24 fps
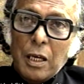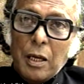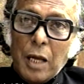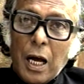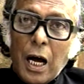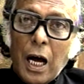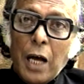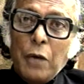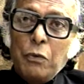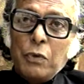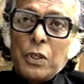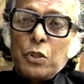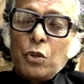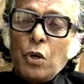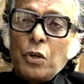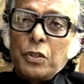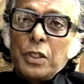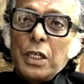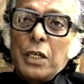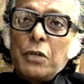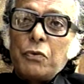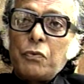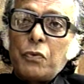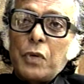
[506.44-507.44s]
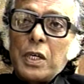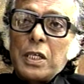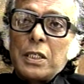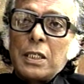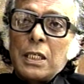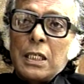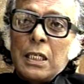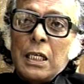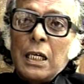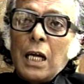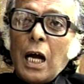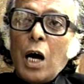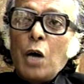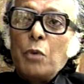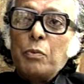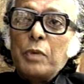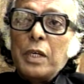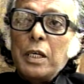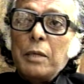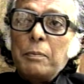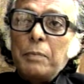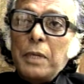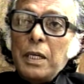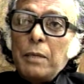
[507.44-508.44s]
I was not interested in how
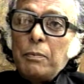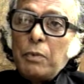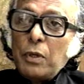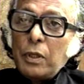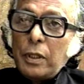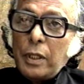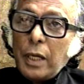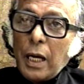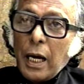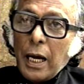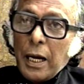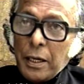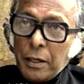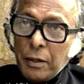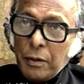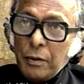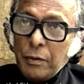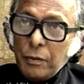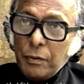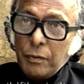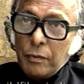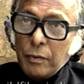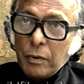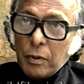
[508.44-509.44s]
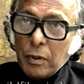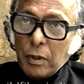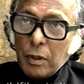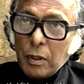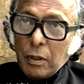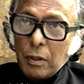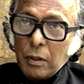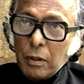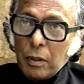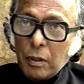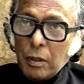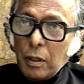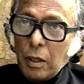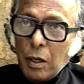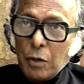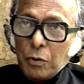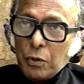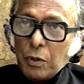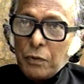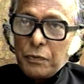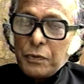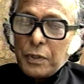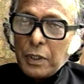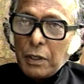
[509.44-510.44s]
many people died out
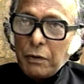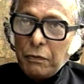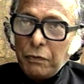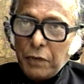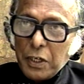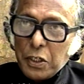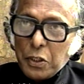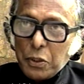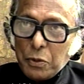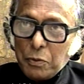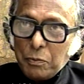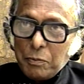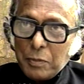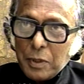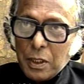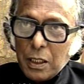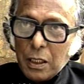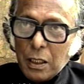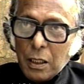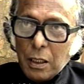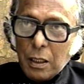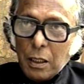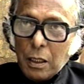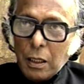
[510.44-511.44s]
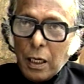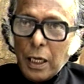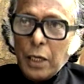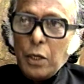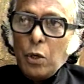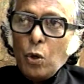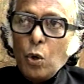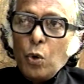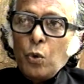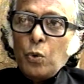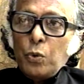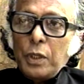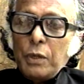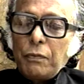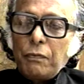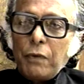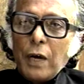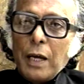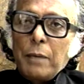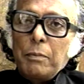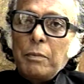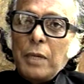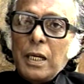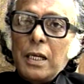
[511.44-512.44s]
of starvation. I know that
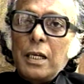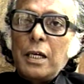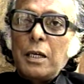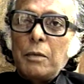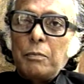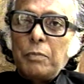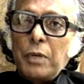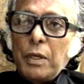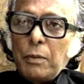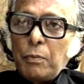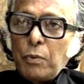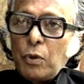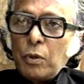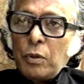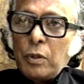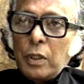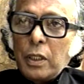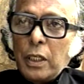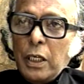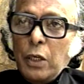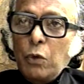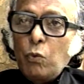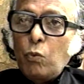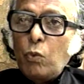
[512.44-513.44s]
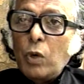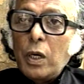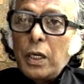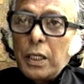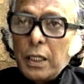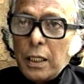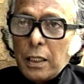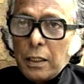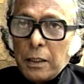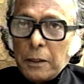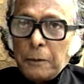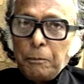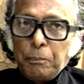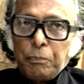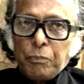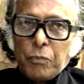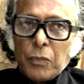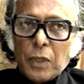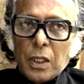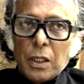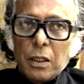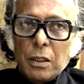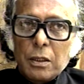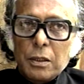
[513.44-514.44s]
5 million people in one year
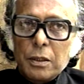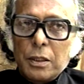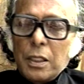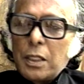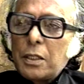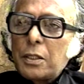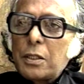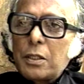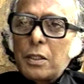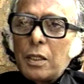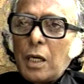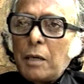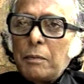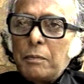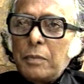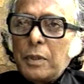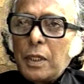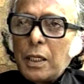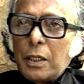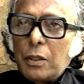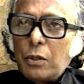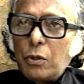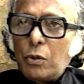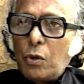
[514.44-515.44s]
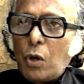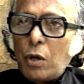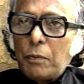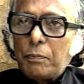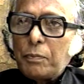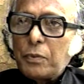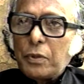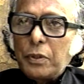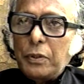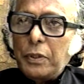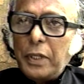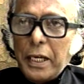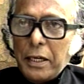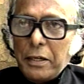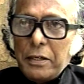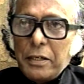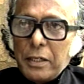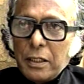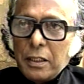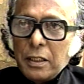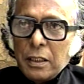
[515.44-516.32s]
just dropped and dropped dead.